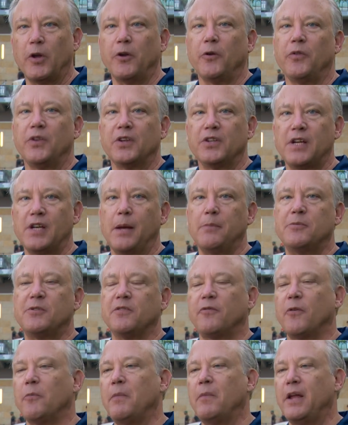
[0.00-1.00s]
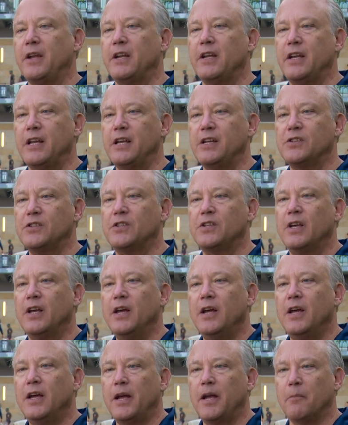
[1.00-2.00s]
are the types of amenities
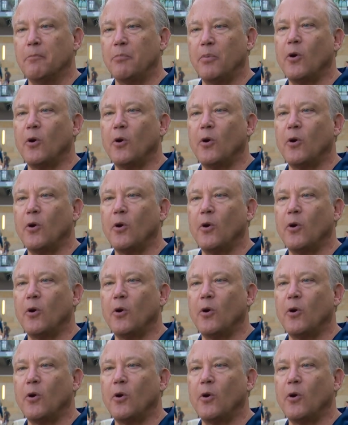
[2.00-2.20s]
and